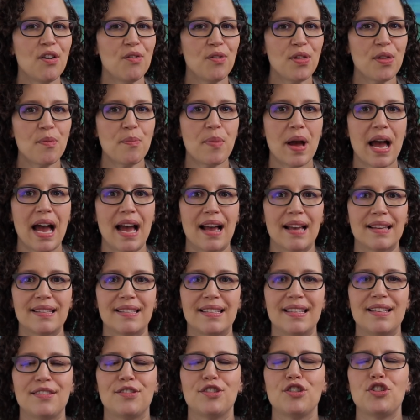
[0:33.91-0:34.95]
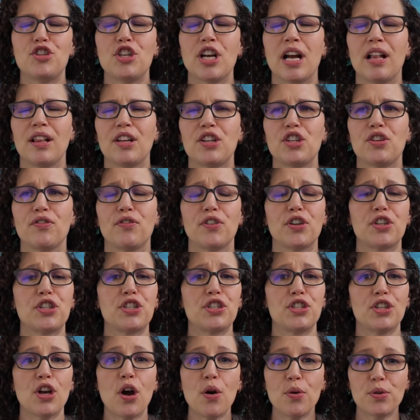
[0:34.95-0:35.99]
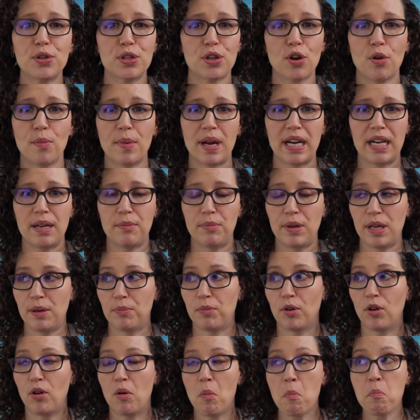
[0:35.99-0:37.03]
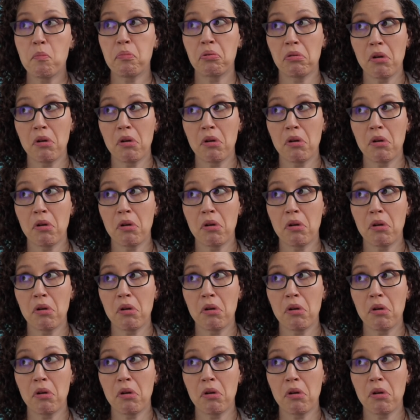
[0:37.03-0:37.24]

go of the past is a challenge for so, so many people,